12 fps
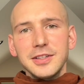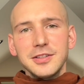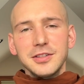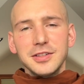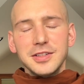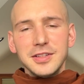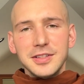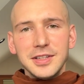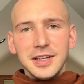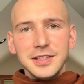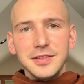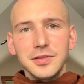It's just this
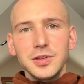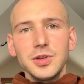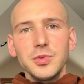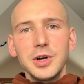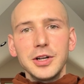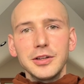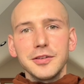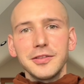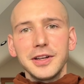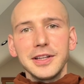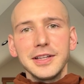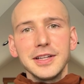sense of goodwill or
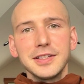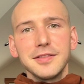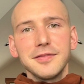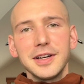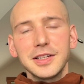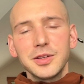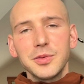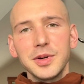friendliness. In fact, the